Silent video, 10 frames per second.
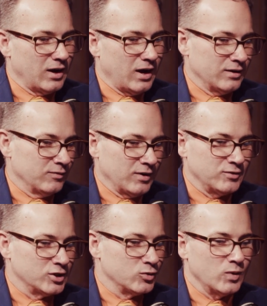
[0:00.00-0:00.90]
I've
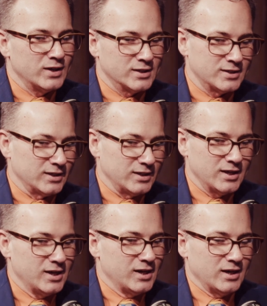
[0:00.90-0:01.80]
just witnessed it
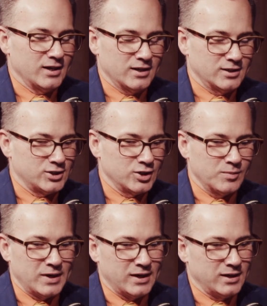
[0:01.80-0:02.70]
so
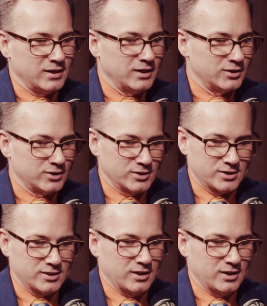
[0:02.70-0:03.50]
many years.